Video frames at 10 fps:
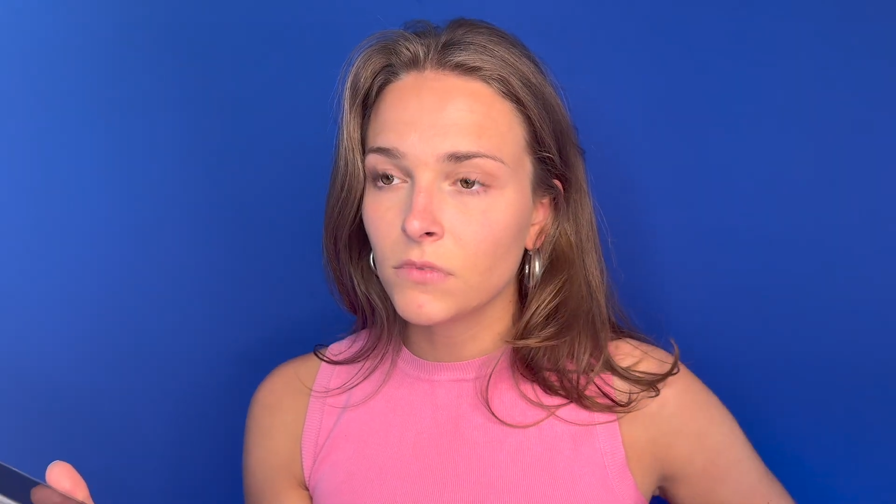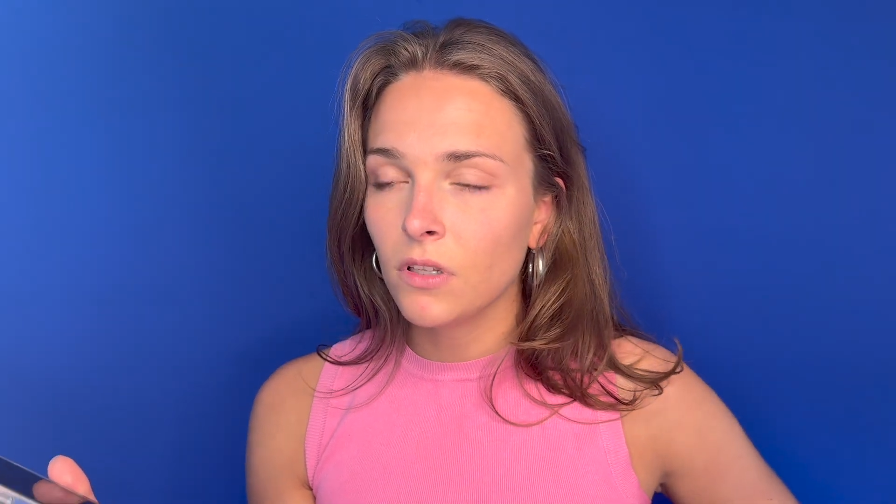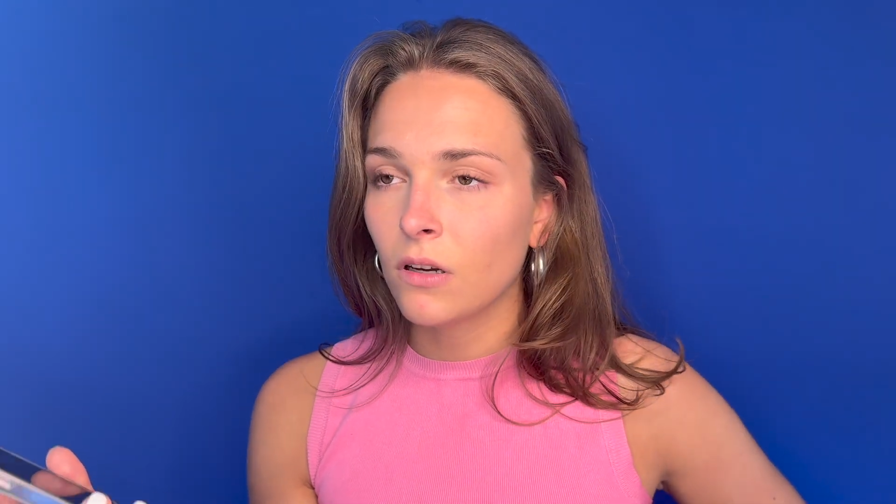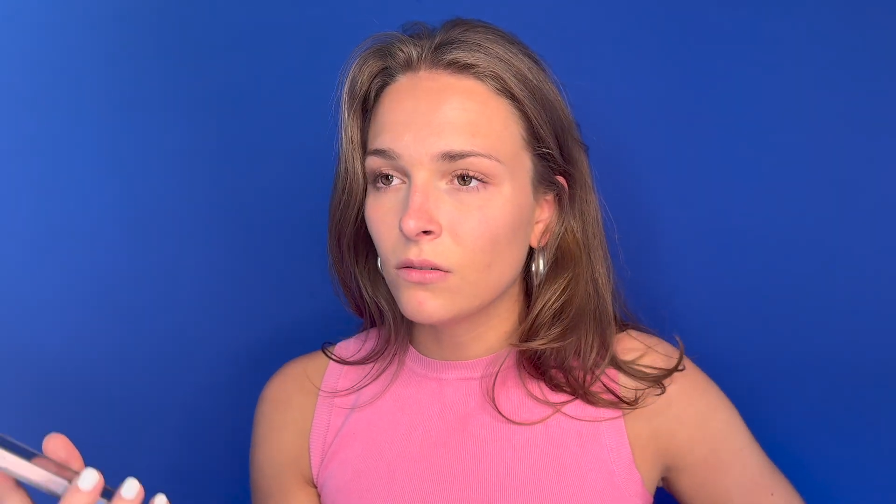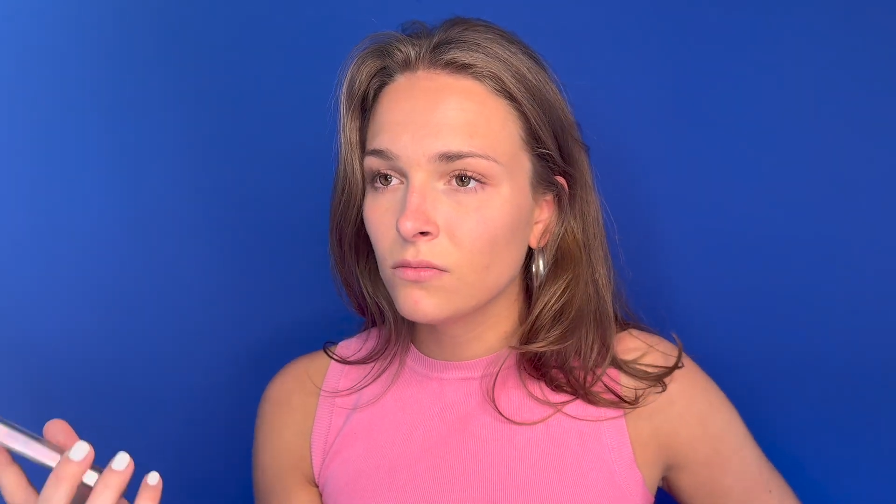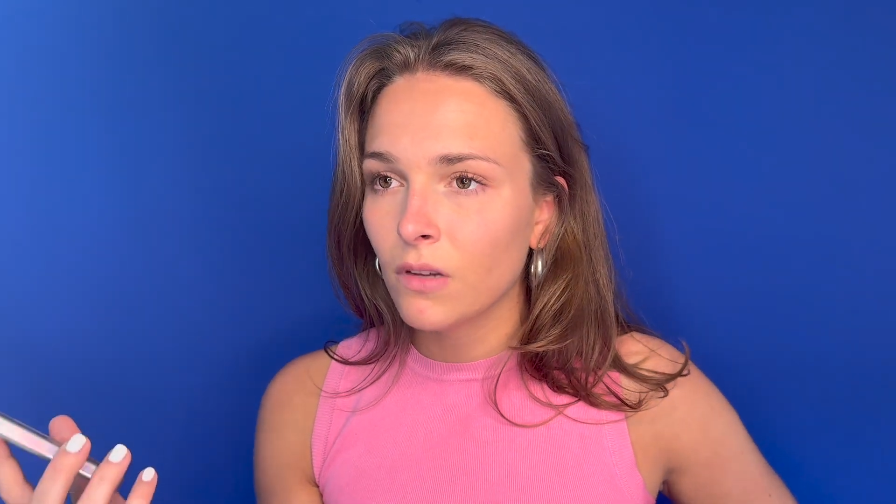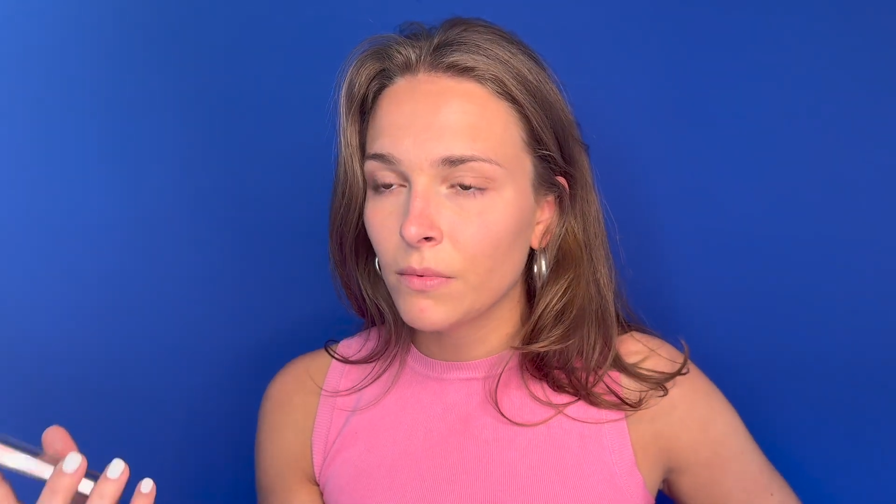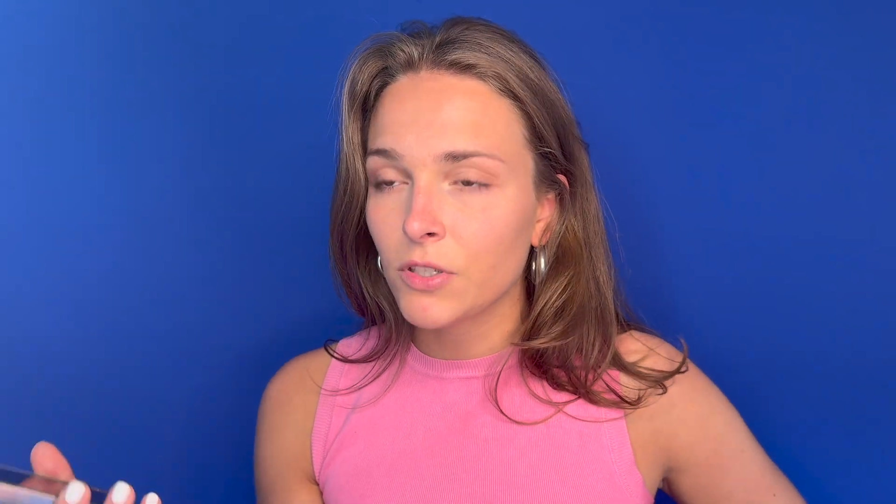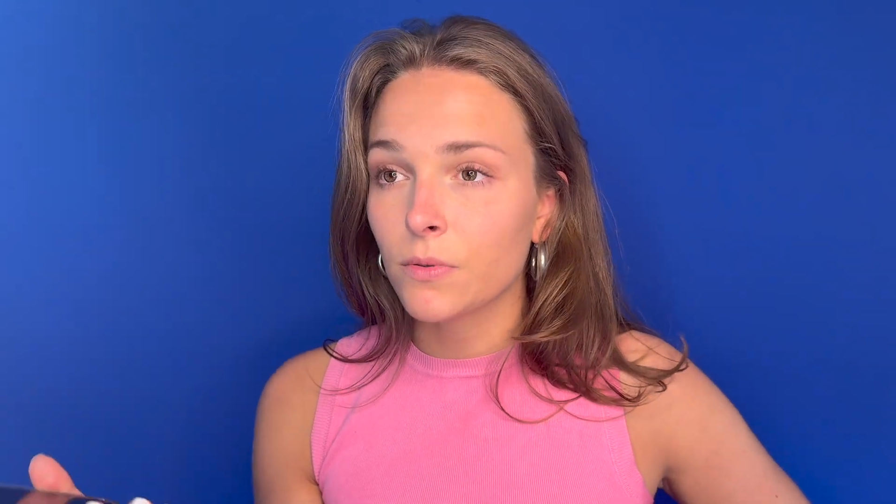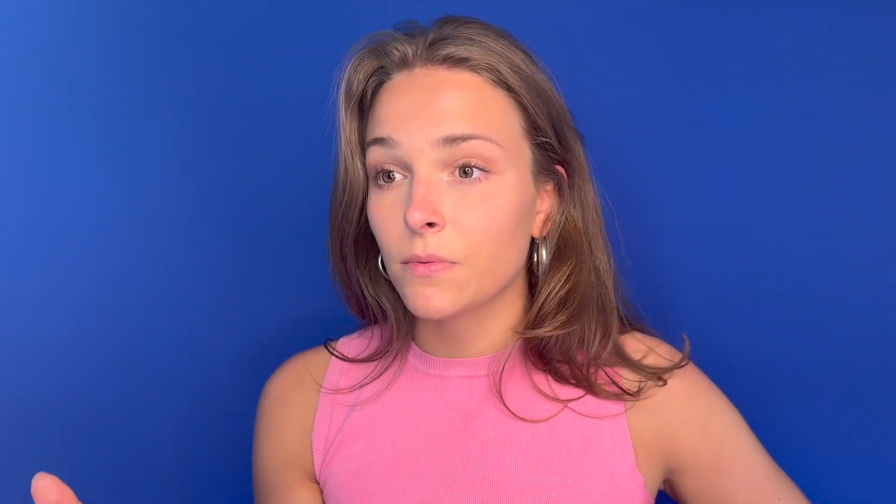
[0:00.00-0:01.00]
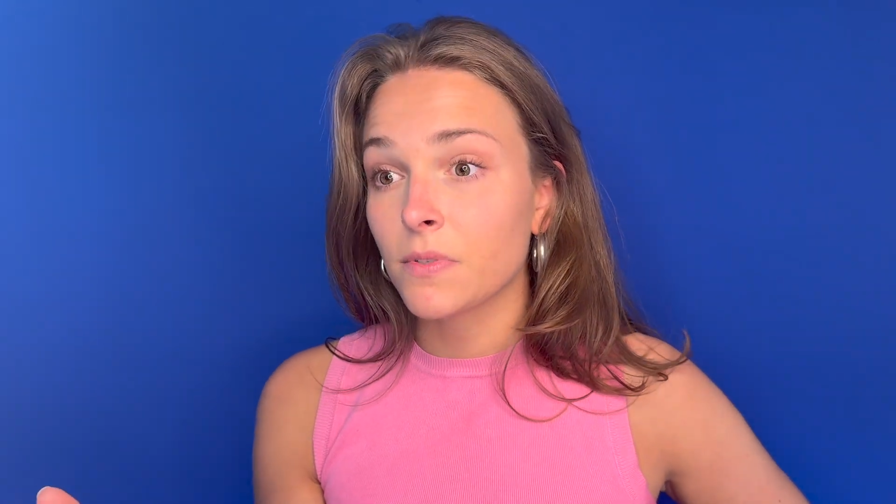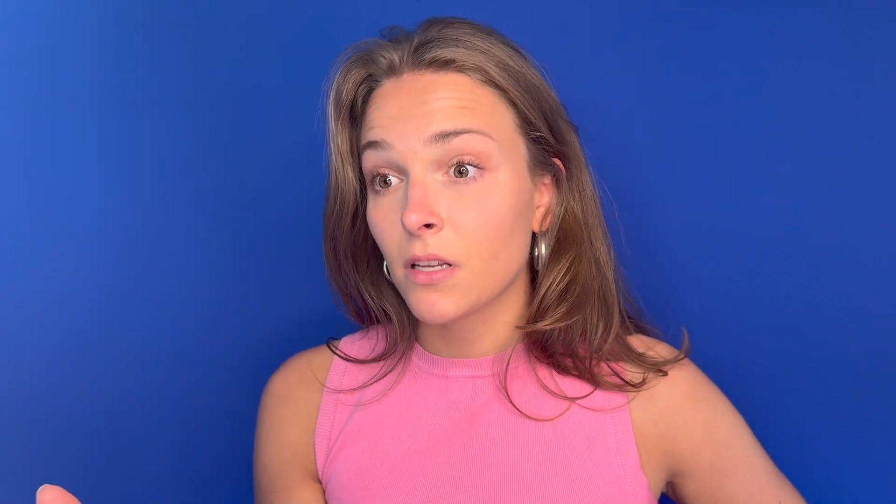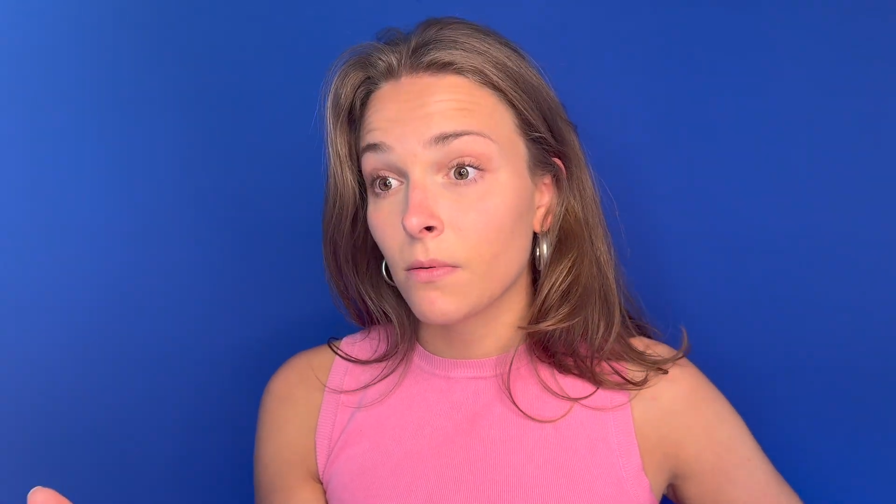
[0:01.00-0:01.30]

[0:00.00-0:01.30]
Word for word: Oh, I mean, she was upset